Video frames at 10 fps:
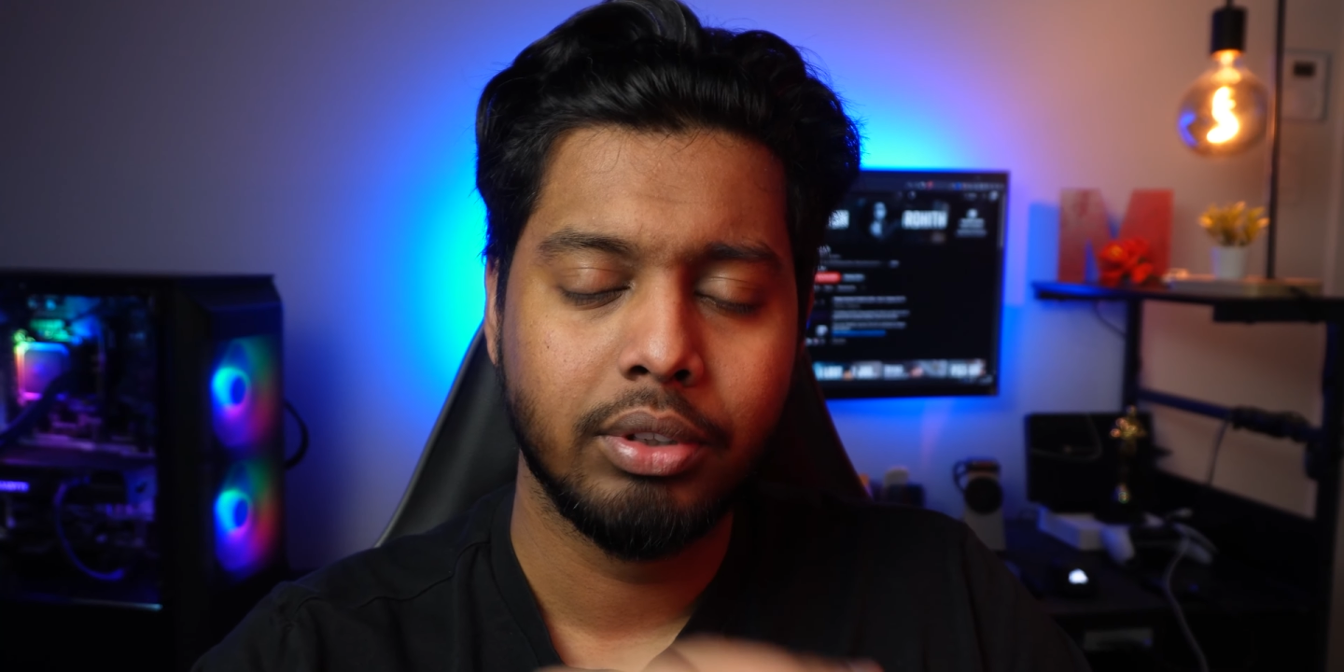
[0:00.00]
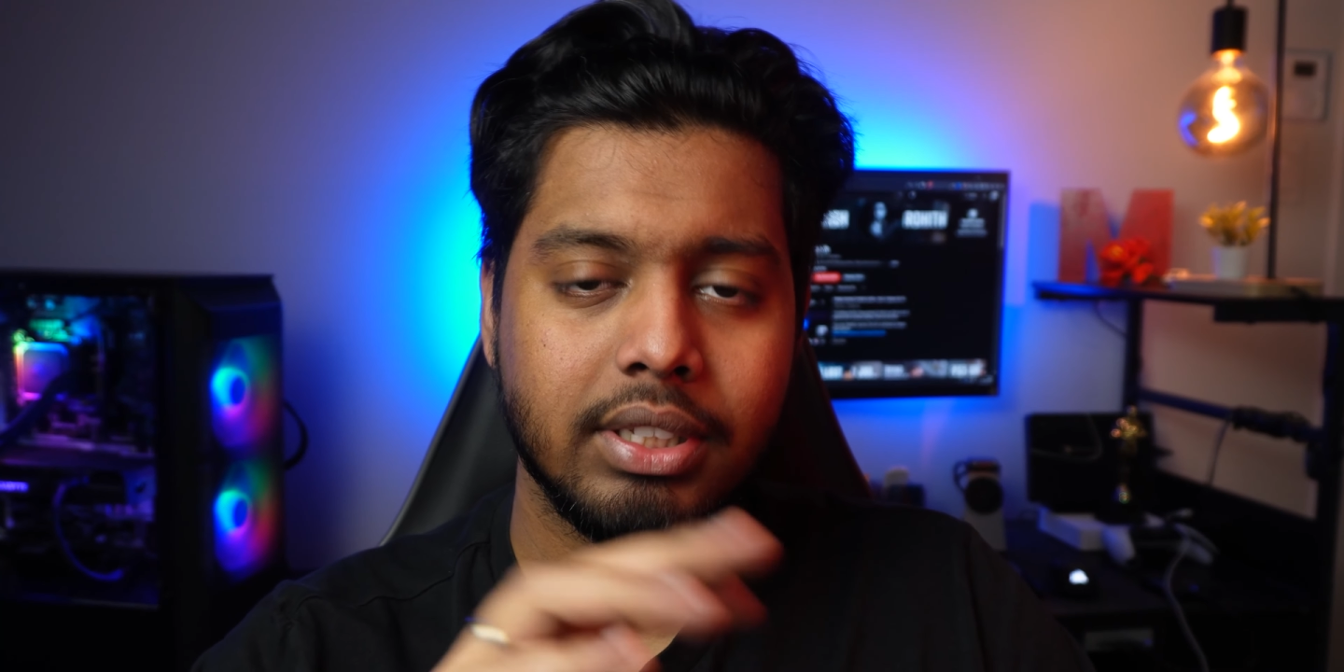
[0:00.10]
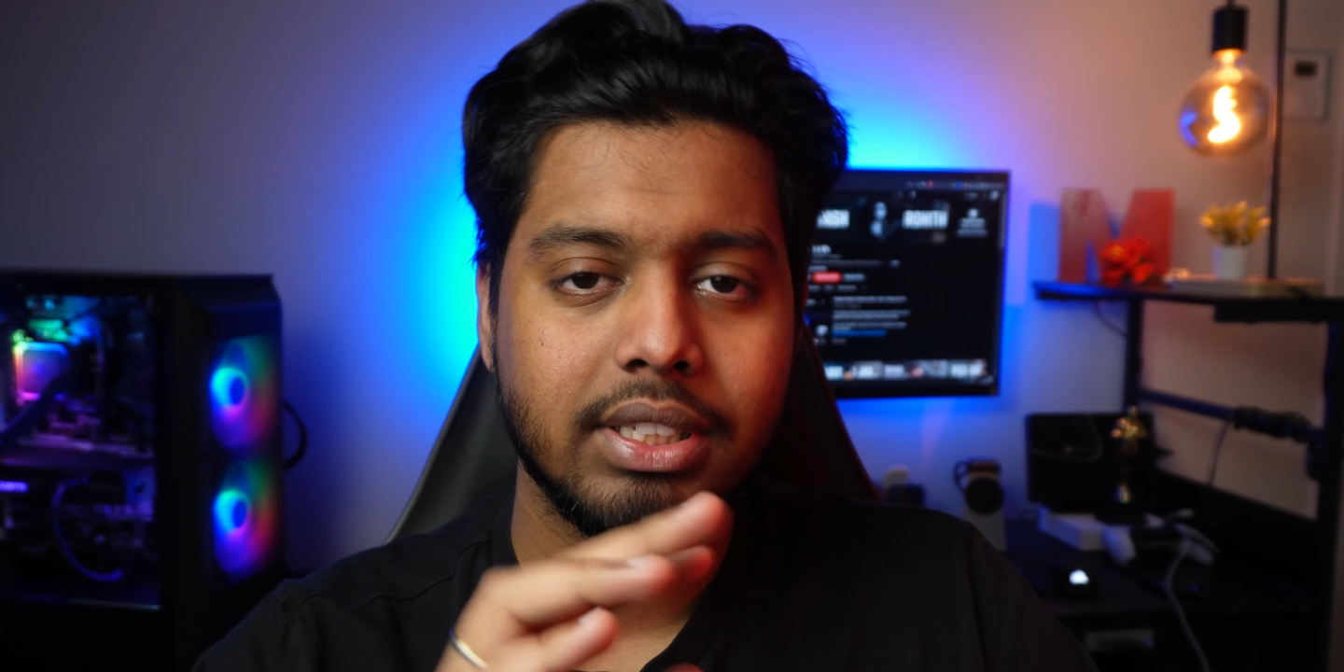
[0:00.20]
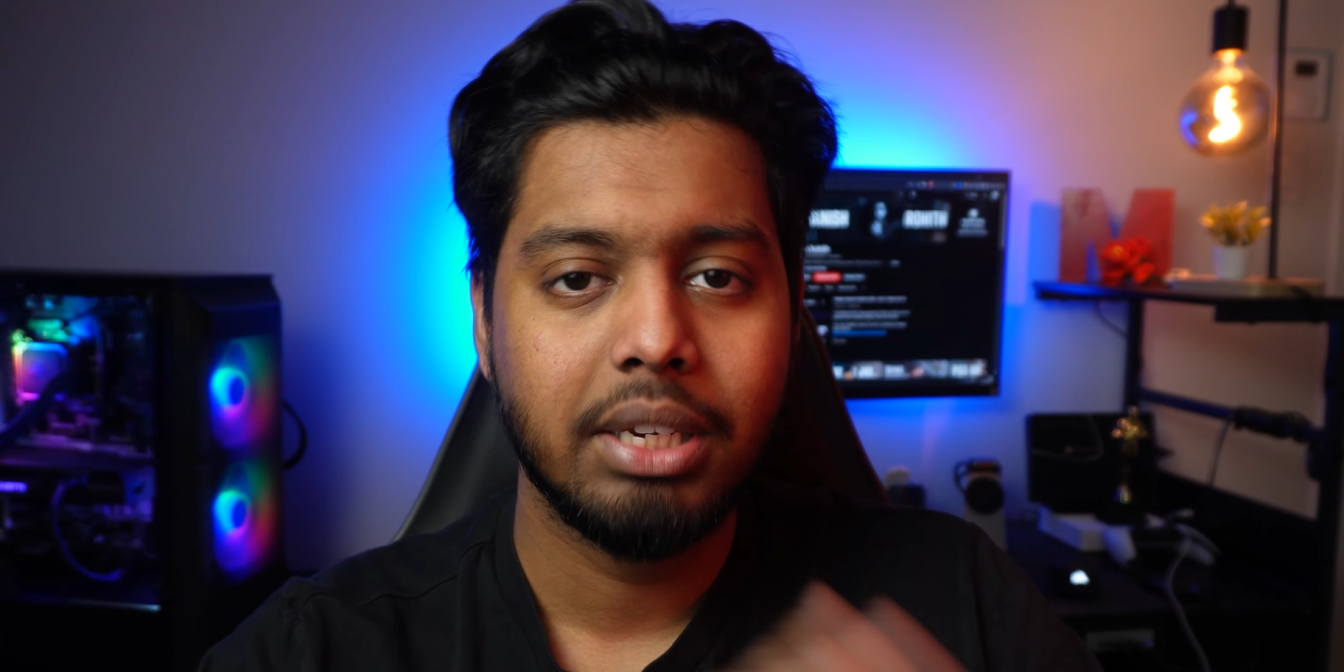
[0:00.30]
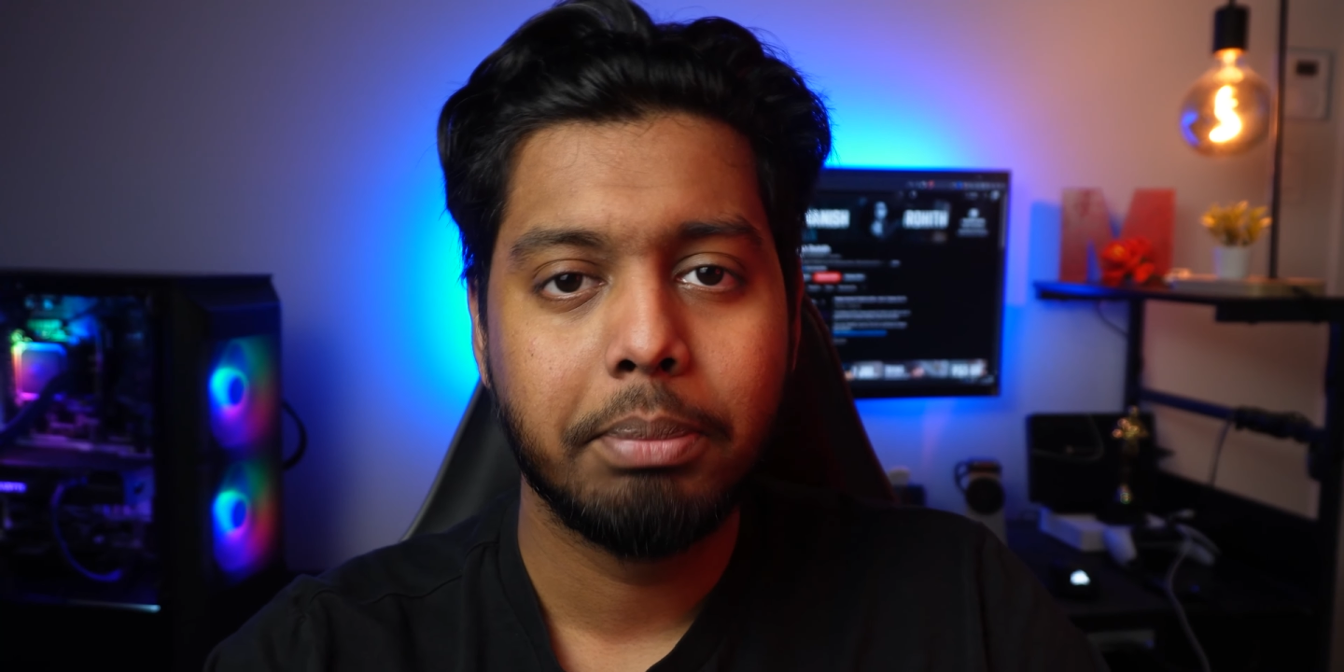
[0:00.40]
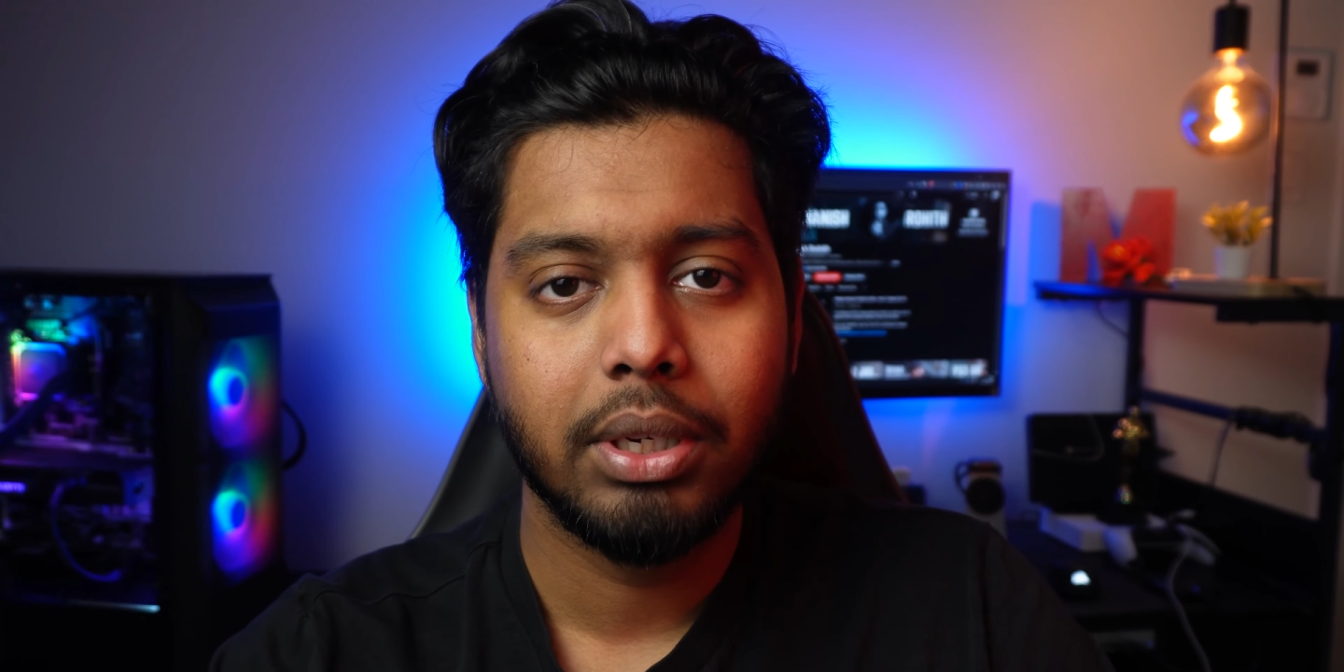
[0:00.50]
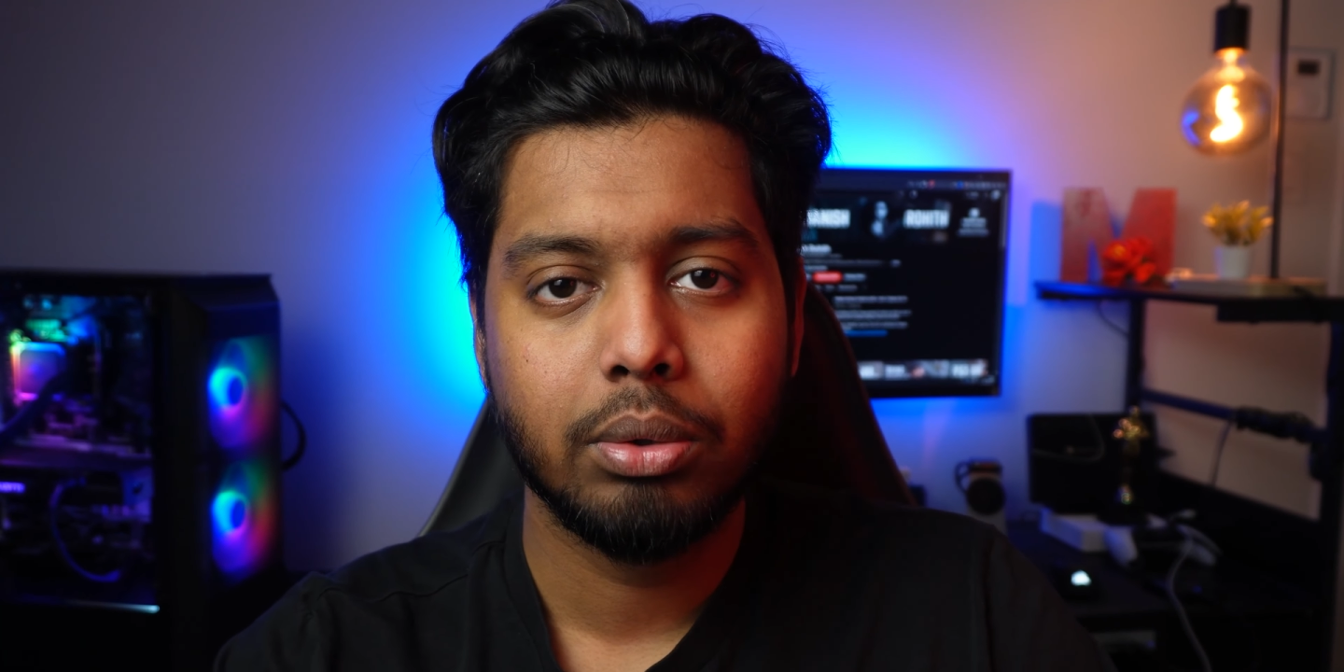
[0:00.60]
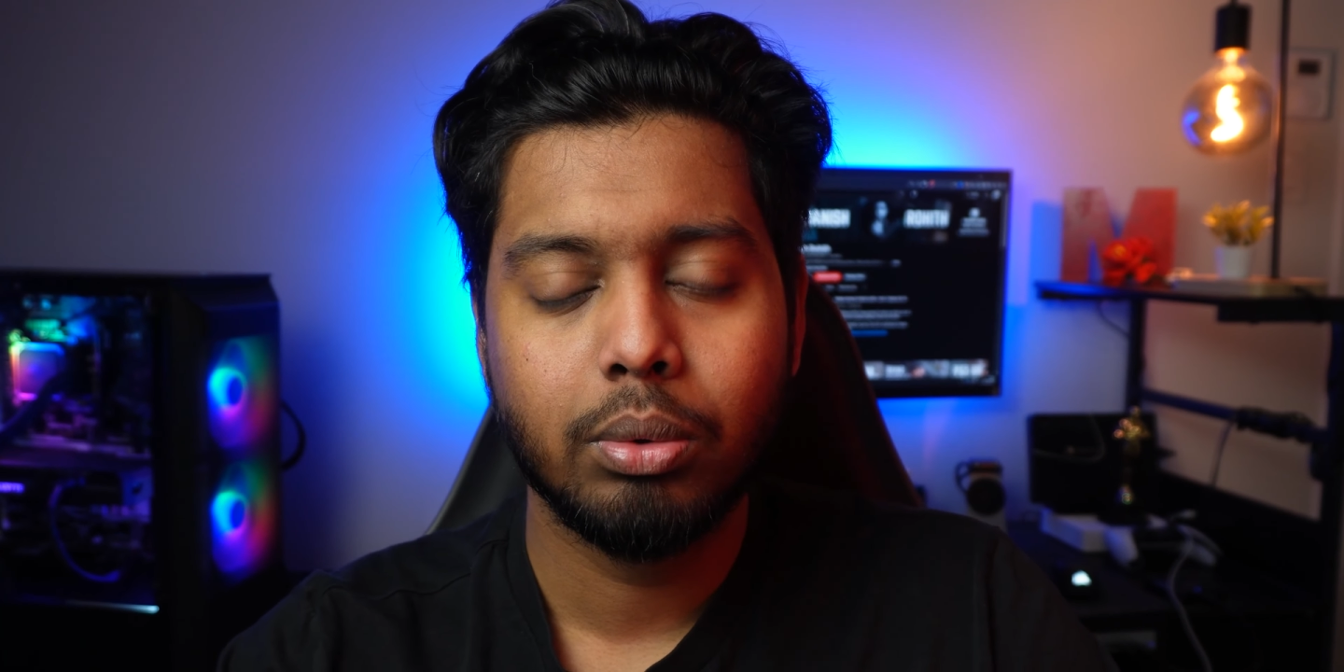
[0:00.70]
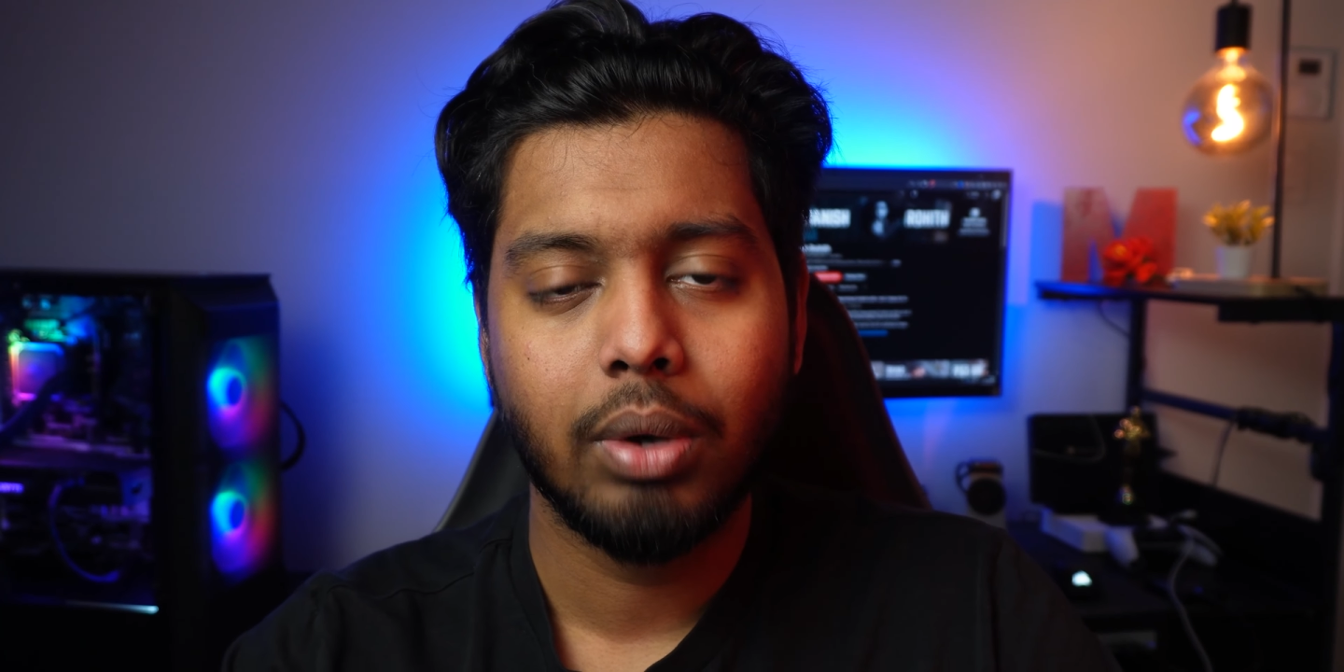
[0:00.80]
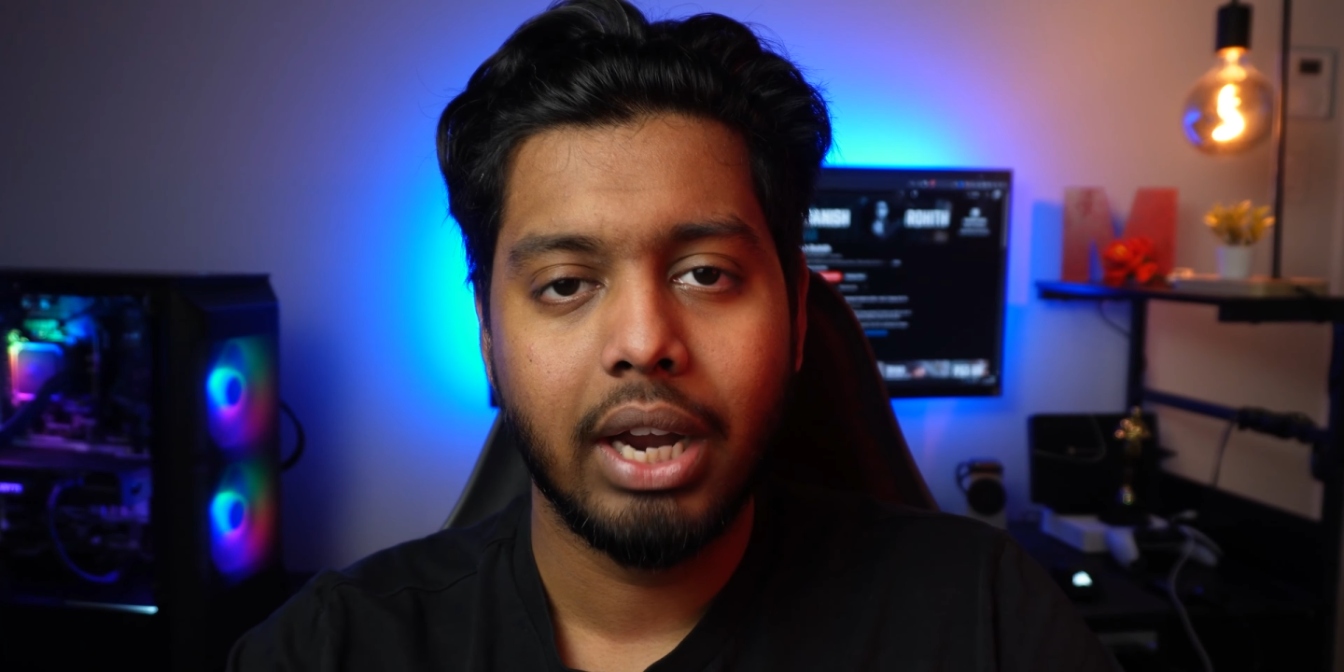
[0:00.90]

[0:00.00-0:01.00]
the CPU,